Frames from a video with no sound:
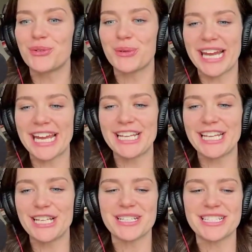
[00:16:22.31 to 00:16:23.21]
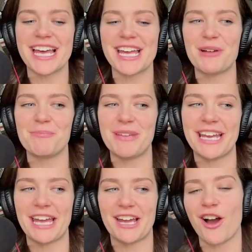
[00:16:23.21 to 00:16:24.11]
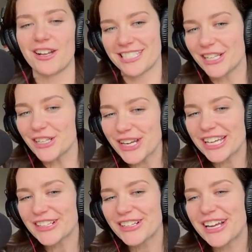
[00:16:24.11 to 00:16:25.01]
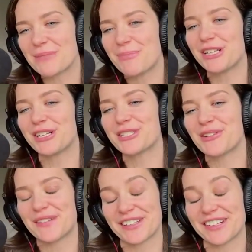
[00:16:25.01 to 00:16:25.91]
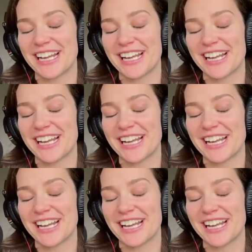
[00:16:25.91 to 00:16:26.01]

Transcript: created you to set up being a content creator and like putting yourself out there